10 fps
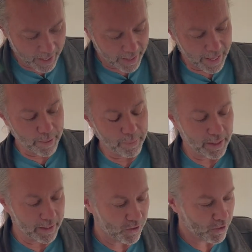That
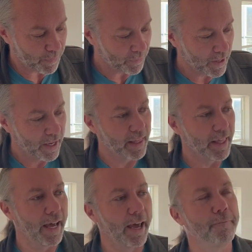means
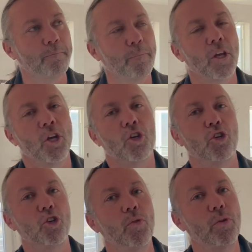that
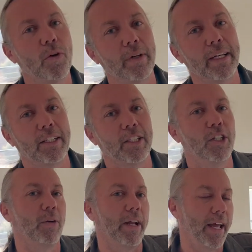you don't get to
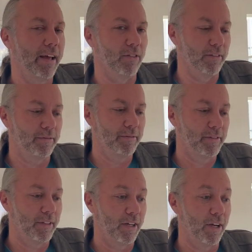go to heaven
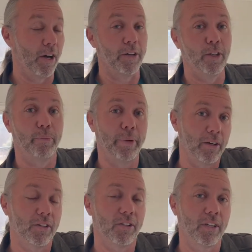on your
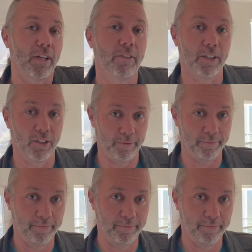parents' salvation